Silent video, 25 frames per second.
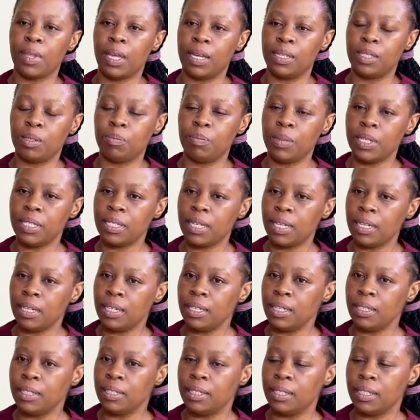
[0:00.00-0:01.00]

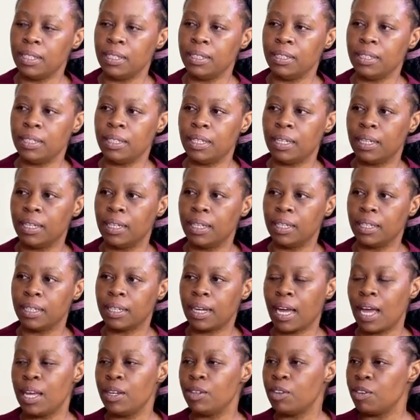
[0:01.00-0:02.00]
Especially in the
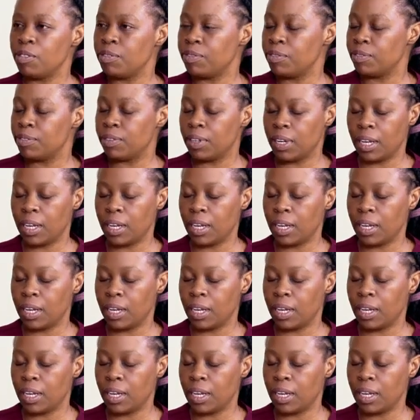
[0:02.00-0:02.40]
kind of